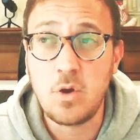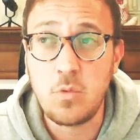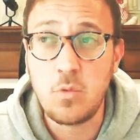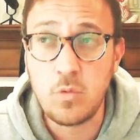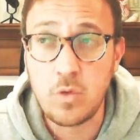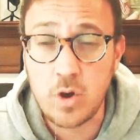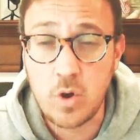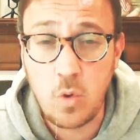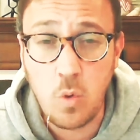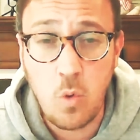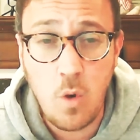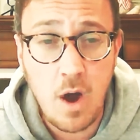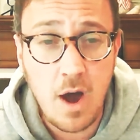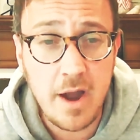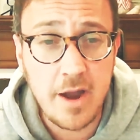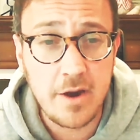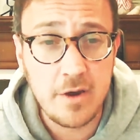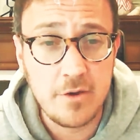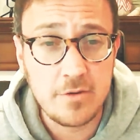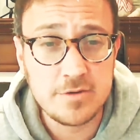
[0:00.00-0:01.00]

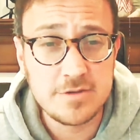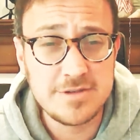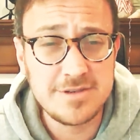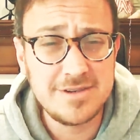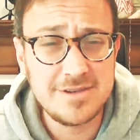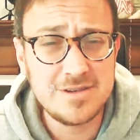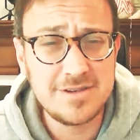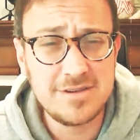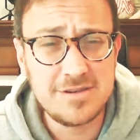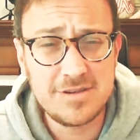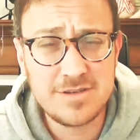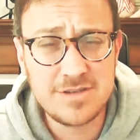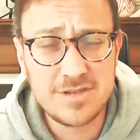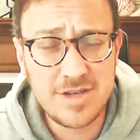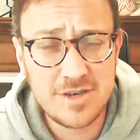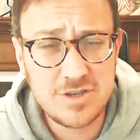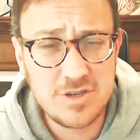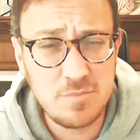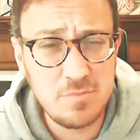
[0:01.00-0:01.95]
requires, he's such